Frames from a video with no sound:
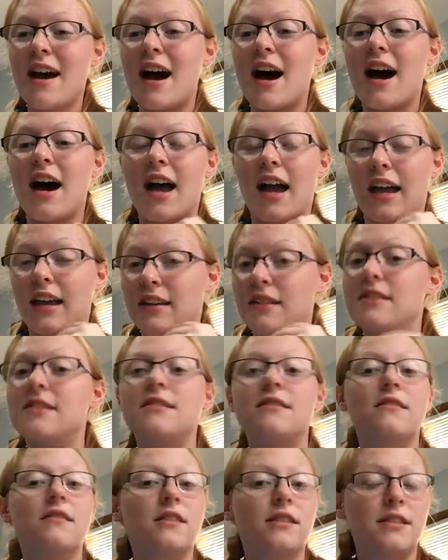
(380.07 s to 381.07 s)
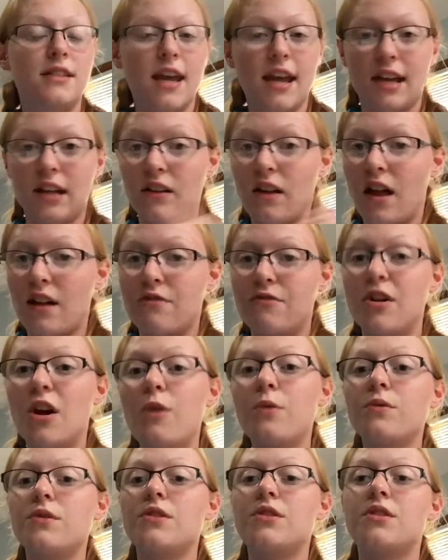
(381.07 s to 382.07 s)
I take a lot of
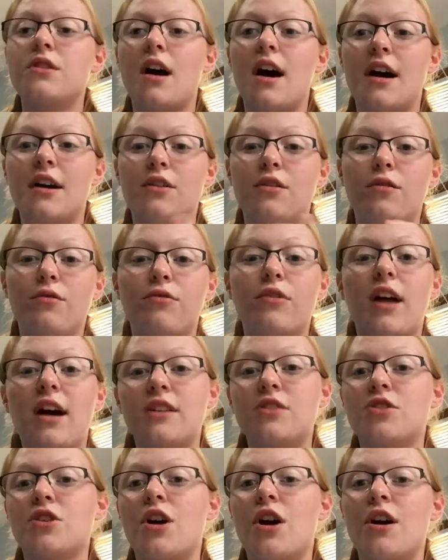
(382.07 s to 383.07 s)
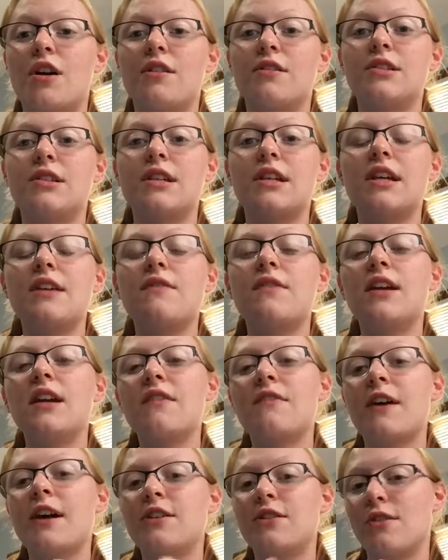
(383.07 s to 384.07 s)
notes. I do flashcards, even
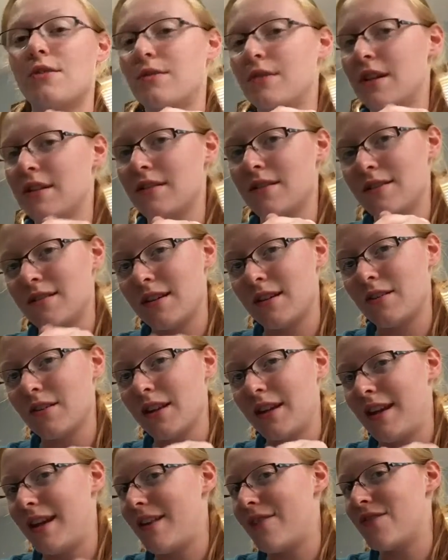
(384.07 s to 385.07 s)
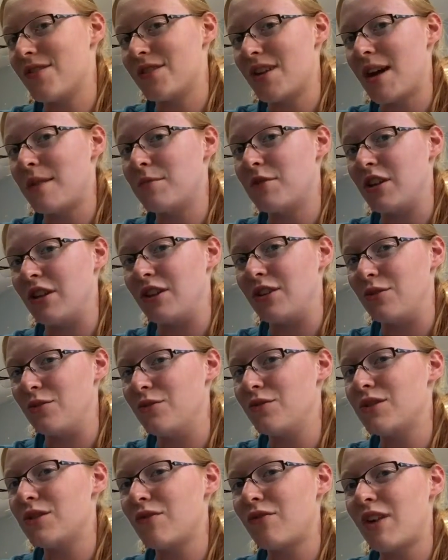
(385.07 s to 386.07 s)
if I don't necessarily get the time to
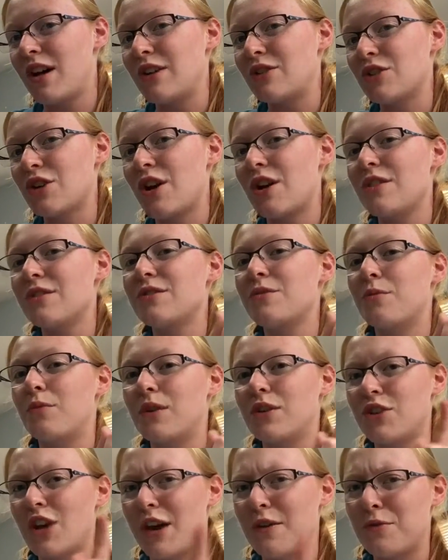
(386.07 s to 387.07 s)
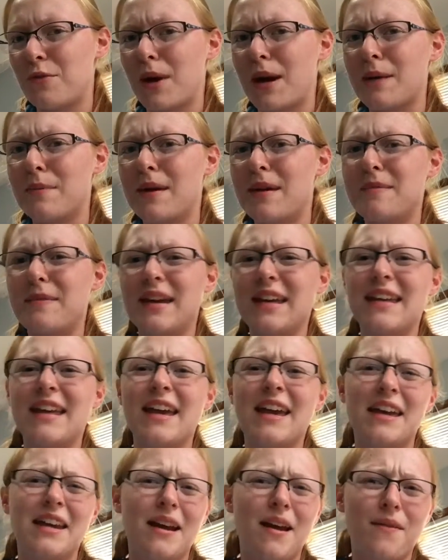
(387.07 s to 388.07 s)
use the flashcards, which I would recommend
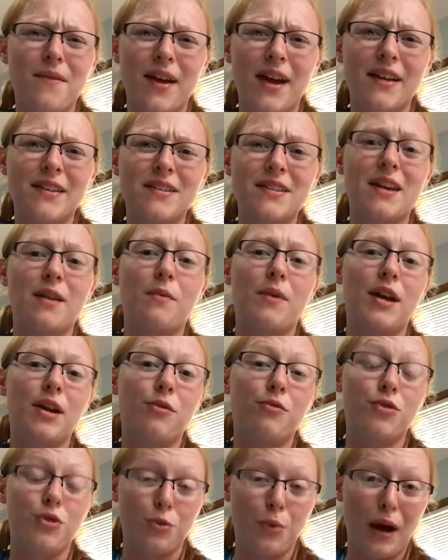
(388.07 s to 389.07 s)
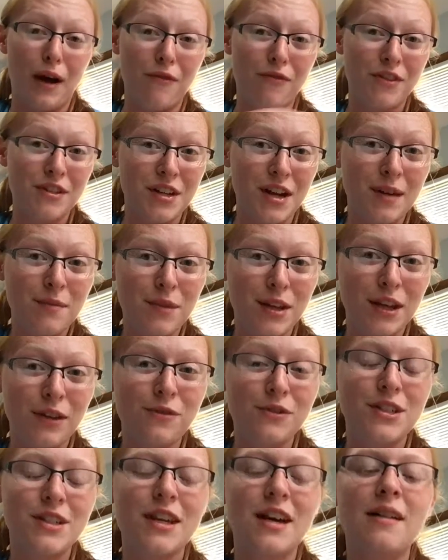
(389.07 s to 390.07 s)
making in advance. That way, you do have the time to
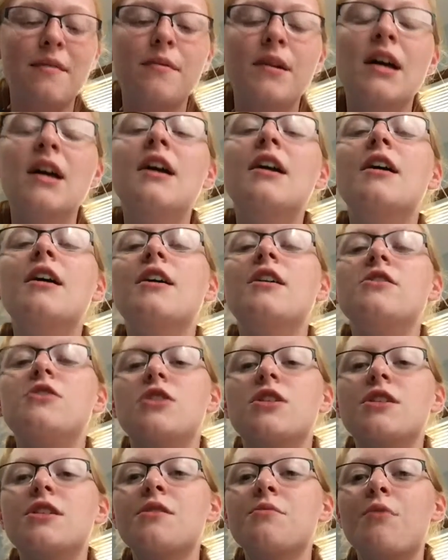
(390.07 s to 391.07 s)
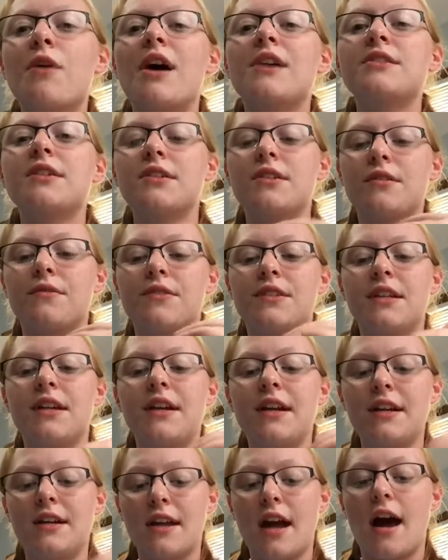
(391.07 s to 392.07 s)
use them. Just the process of
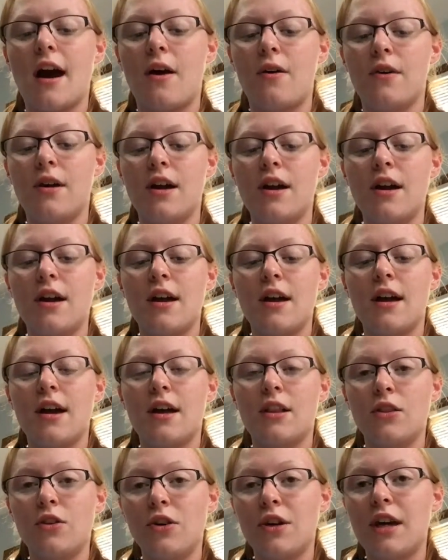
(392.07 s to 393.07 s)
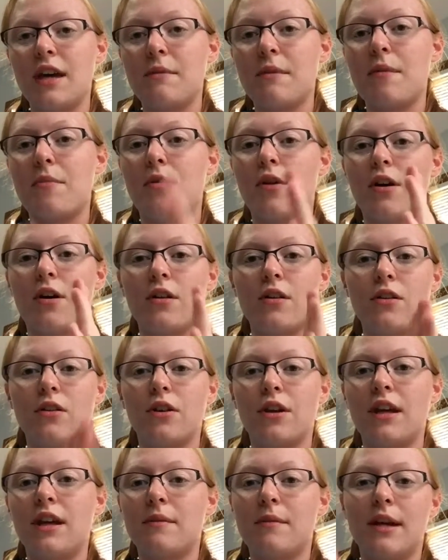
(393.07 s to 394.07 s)
sitting down and looking at my book,
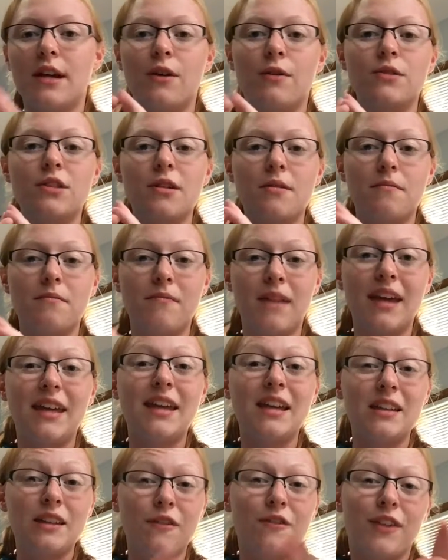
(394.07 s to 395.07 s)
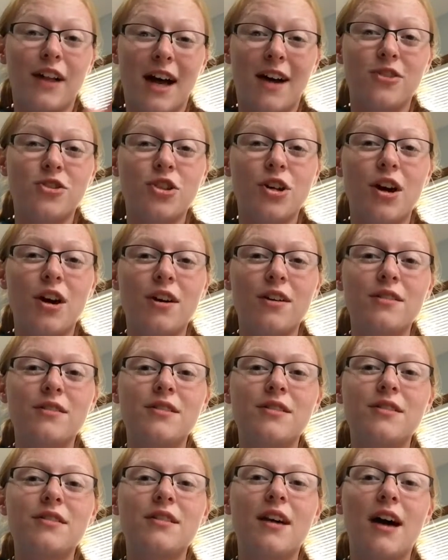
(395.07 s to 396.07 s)
looking at my notes, making the
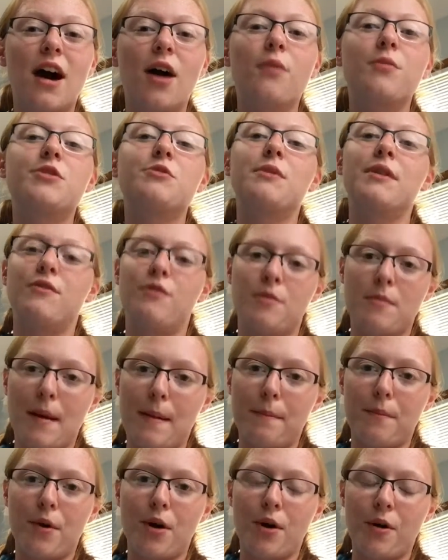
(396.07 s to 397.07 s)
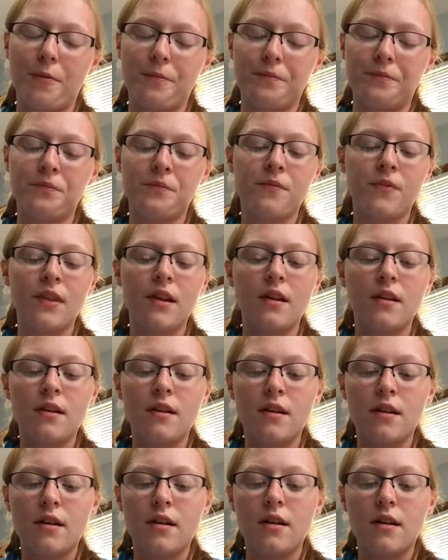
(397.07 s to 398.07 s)
flashcards helps me remember.
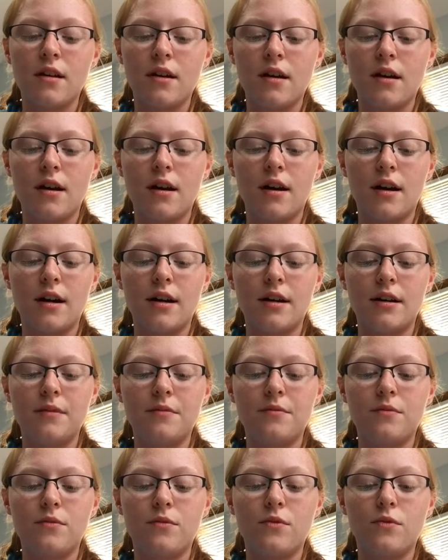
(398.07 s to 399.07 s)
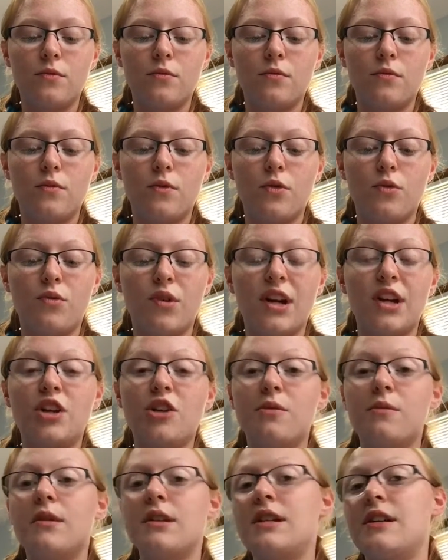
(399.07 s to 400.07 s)
Read
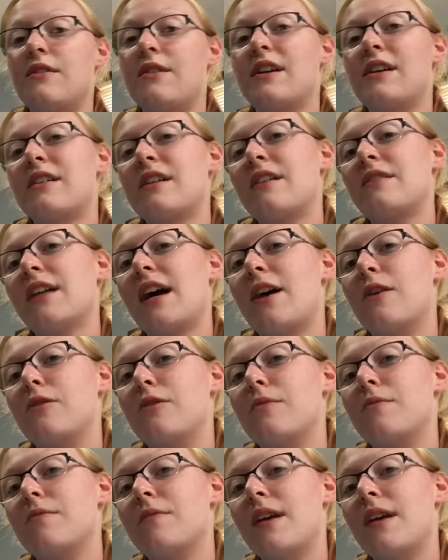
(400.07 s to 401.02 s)
your material out loud.